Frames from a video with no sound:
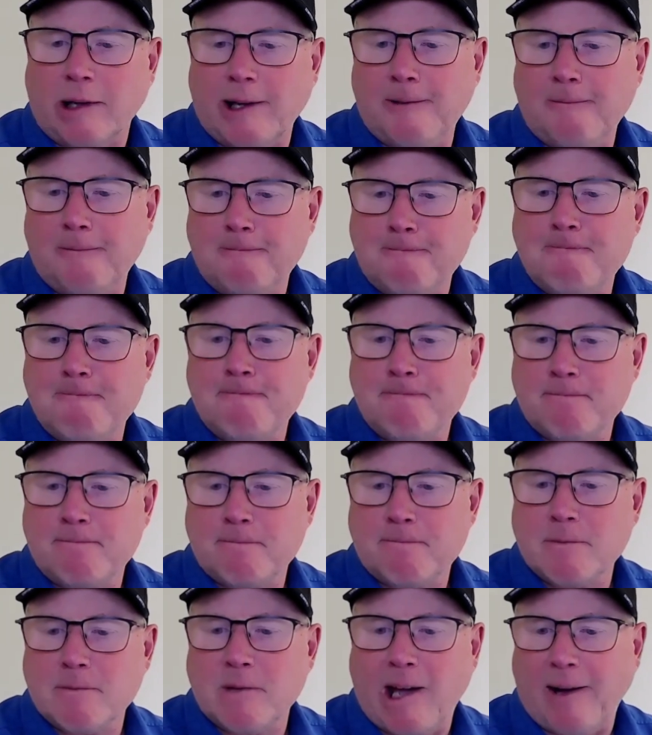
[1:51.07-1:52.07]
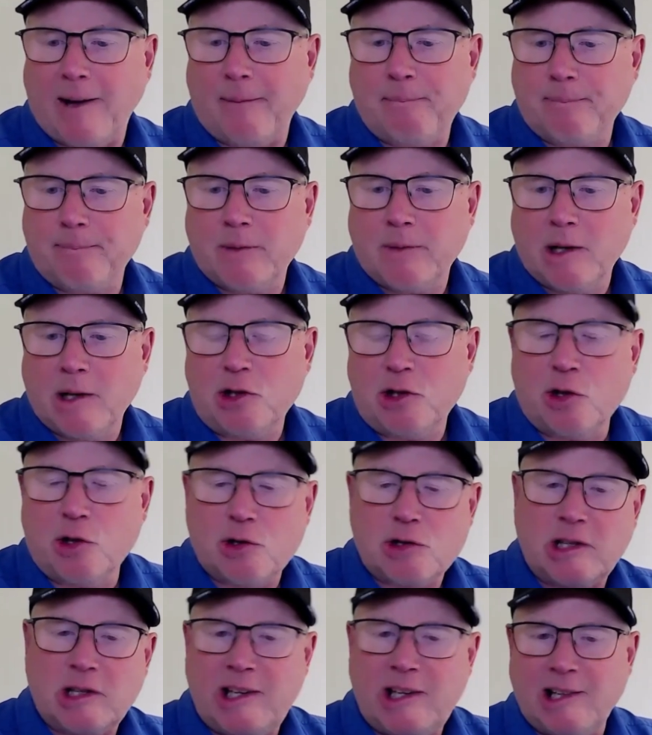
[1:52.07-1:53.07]
right? Yeah.
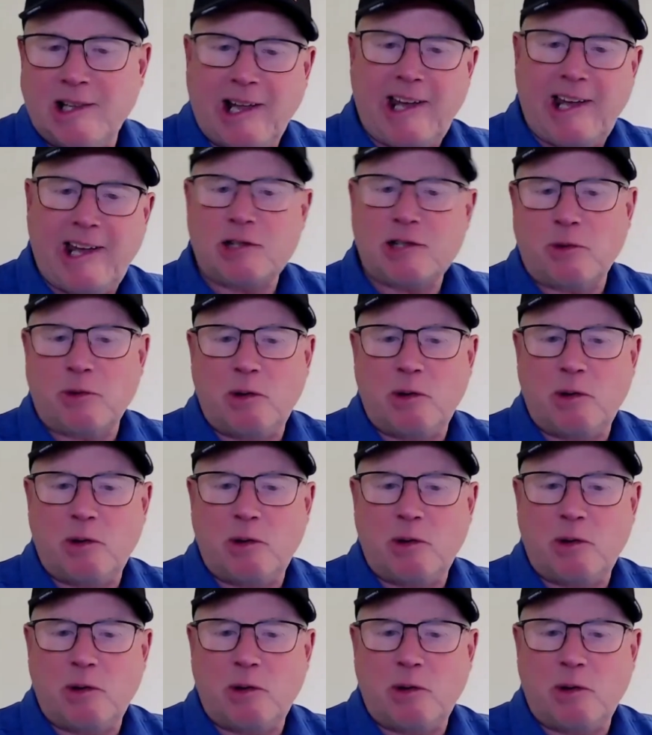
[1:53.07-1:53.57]
Usually in lakes,